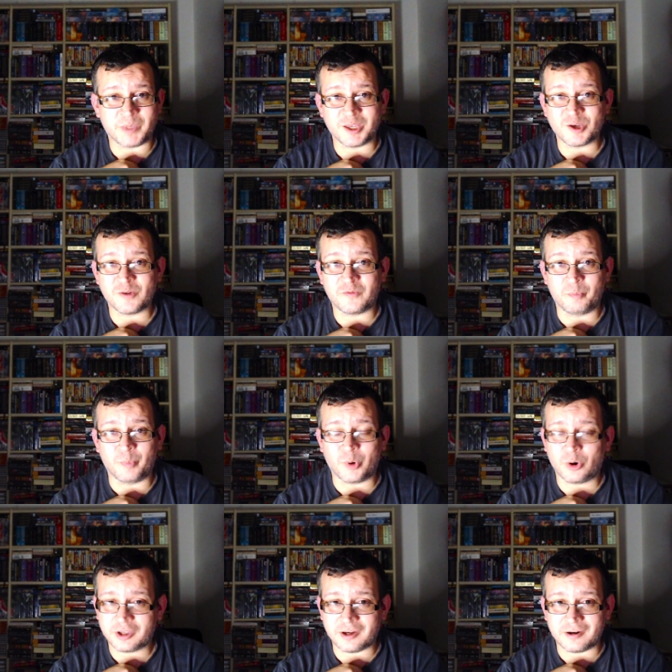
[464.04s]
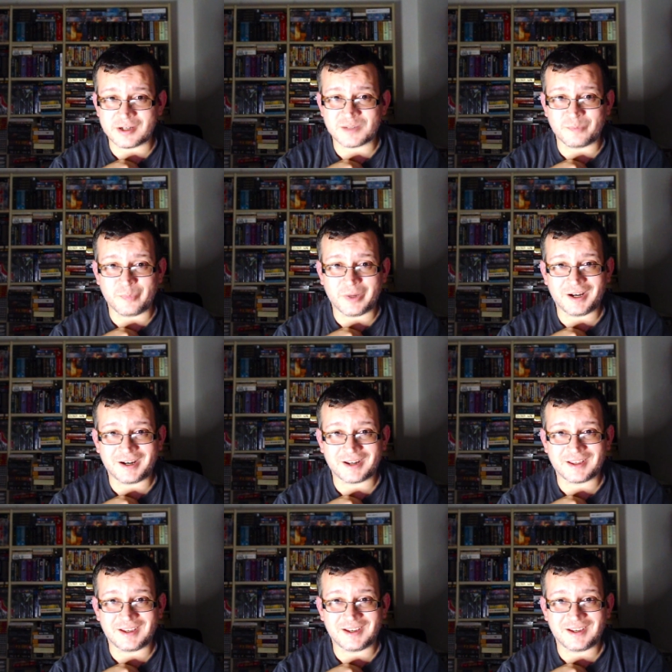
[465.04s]
of bonkers, but
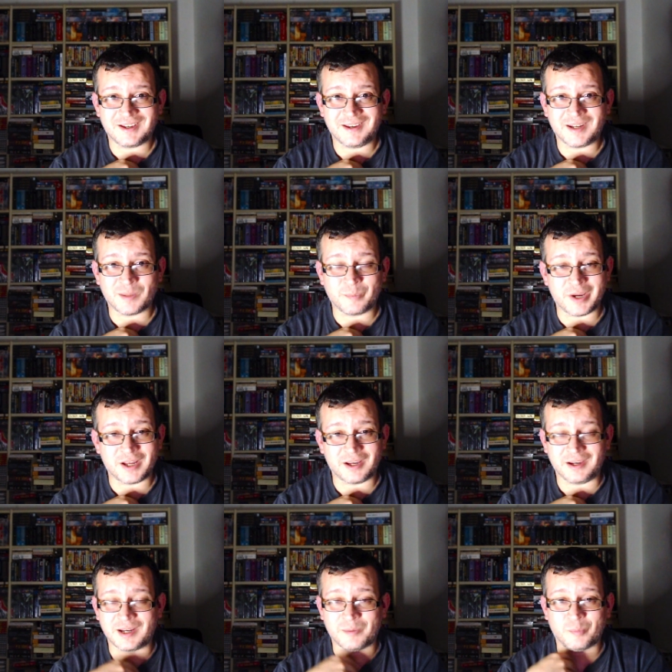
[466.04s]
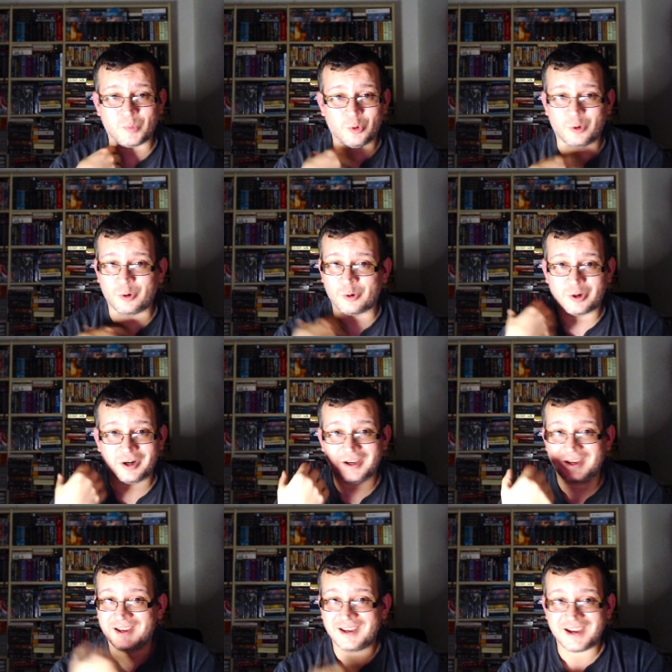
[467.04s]
in a bit in a more
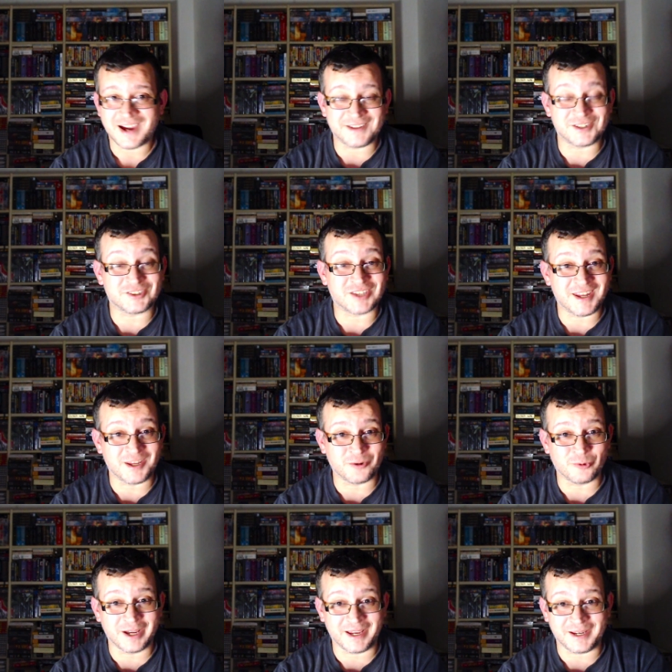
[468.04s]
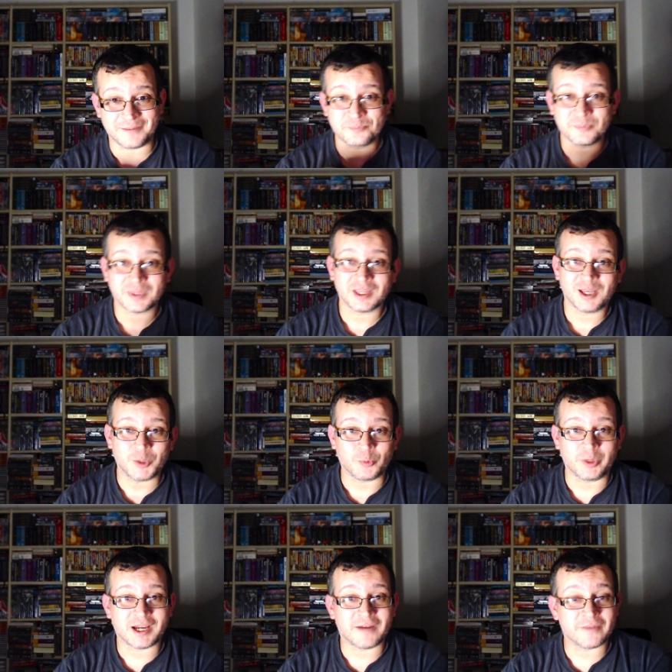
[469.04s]
entertaining way, we
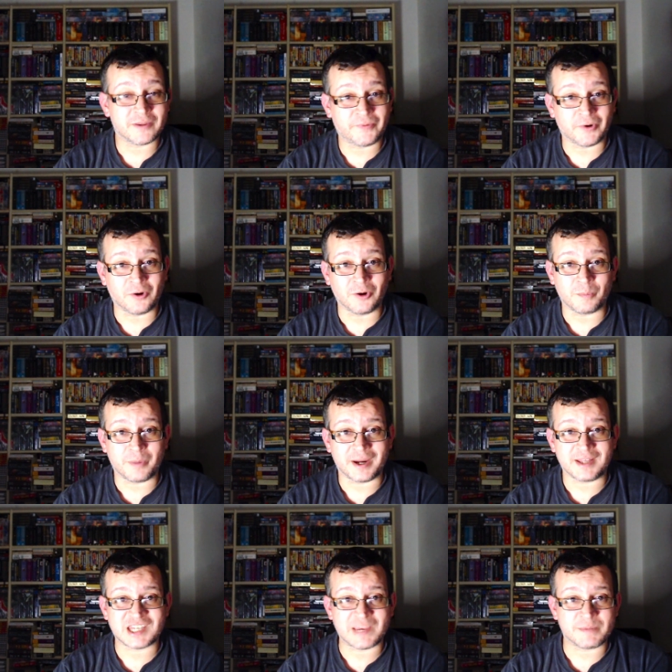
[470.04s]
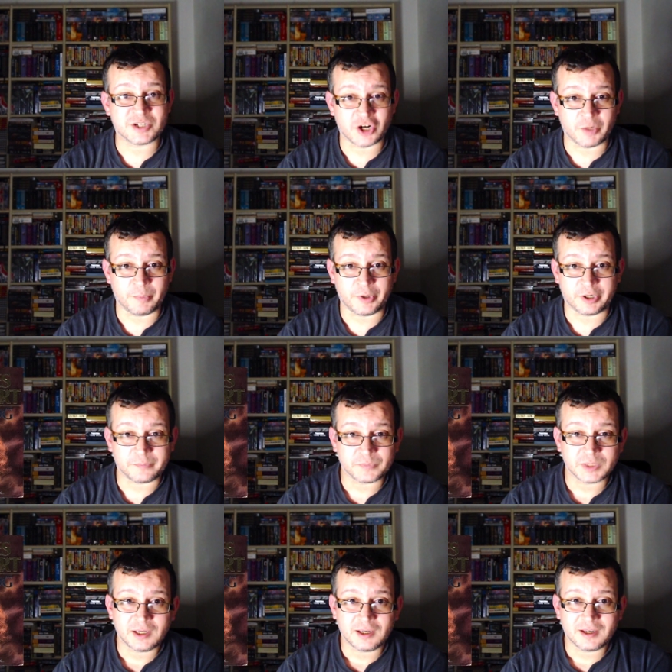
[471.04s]
have The Fog by James Herbert.
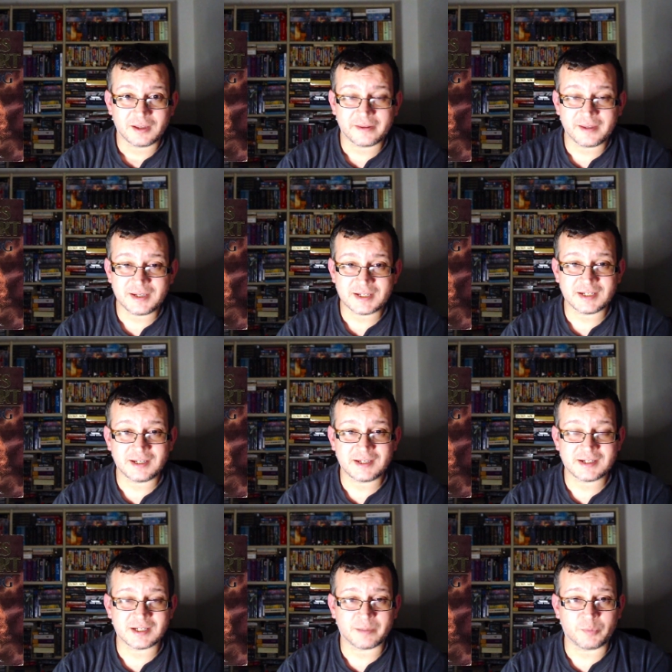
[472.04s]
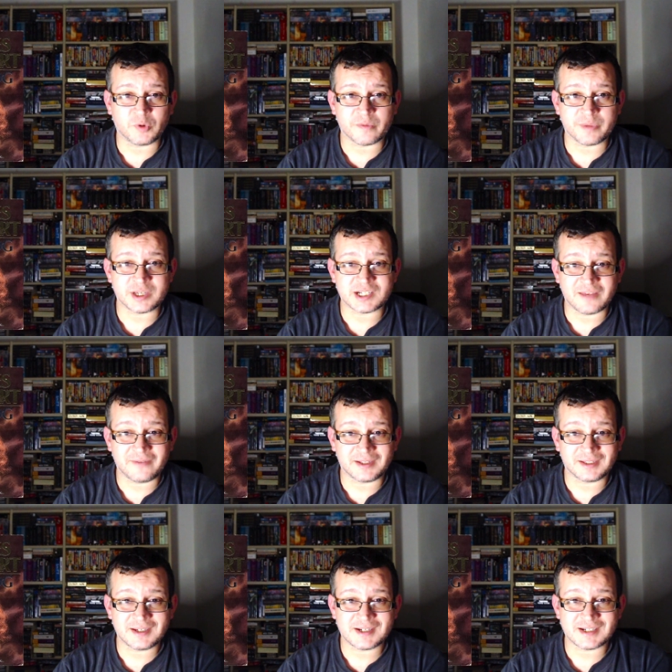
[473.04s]
This is a book from the
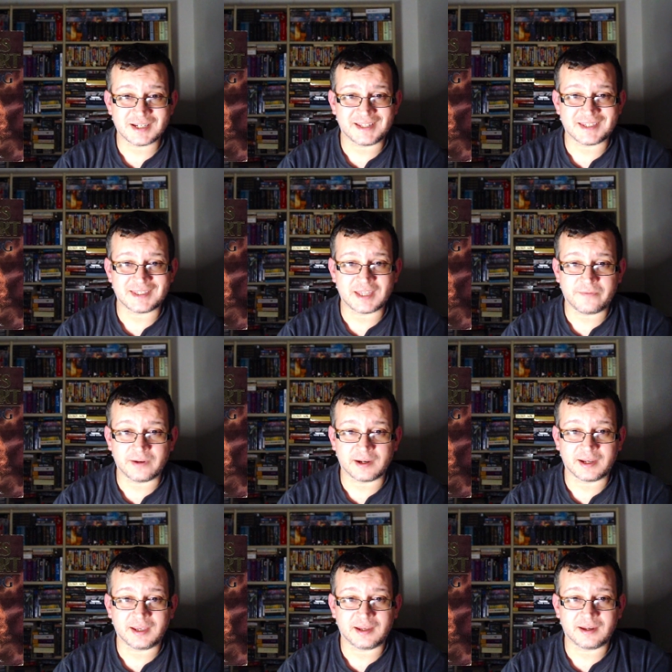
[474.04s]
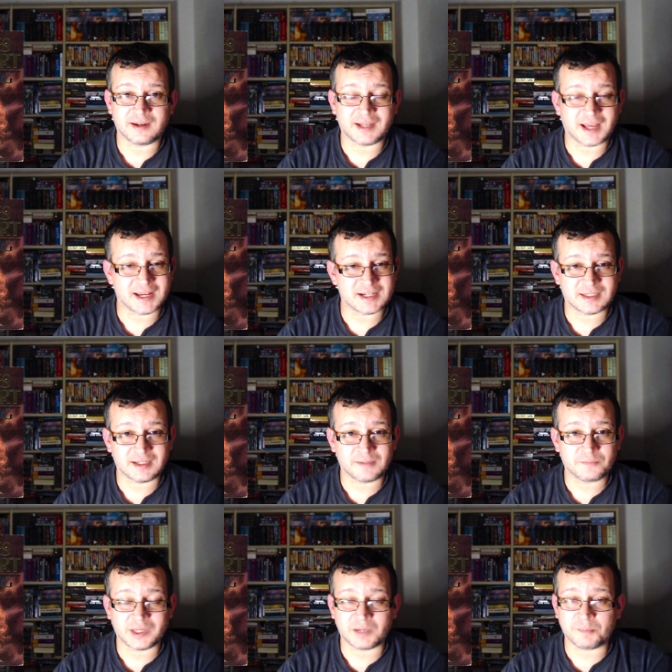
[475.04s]
70s, it's definitely nasty
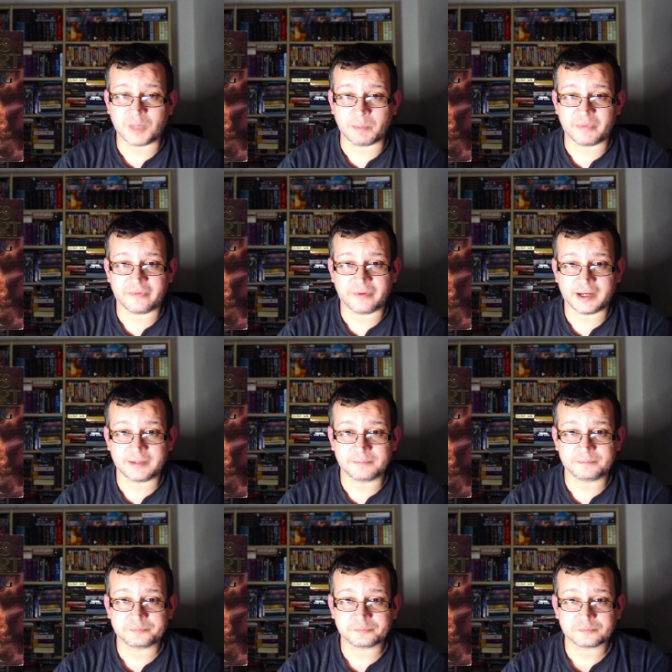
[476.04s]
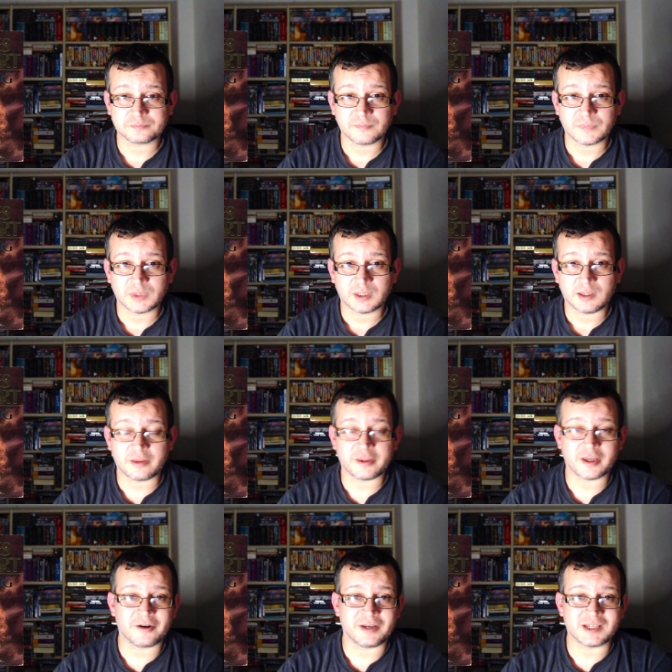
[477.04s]
and pulpy fun.
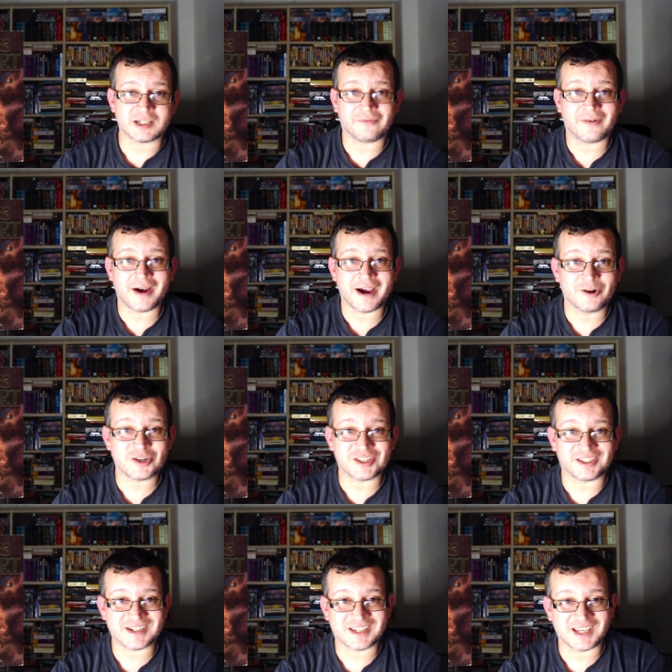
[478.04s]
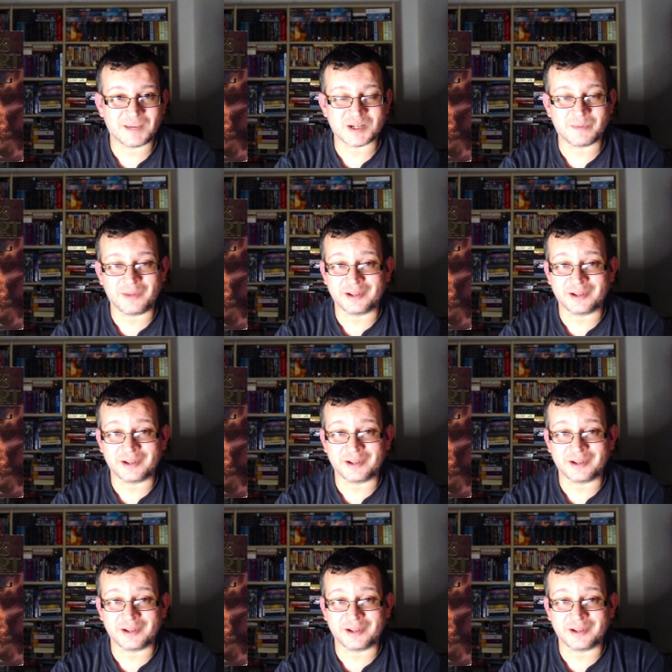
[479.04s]
There is a virus that escapes a military